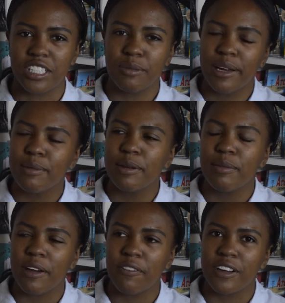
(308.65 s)
She might have been
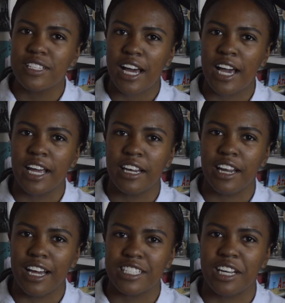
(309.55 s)
my first high-end
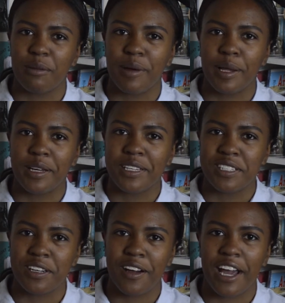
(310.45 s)
eyeshadow palette because,
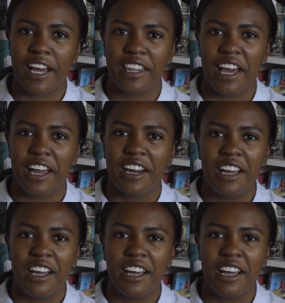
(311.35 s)
you know, I had that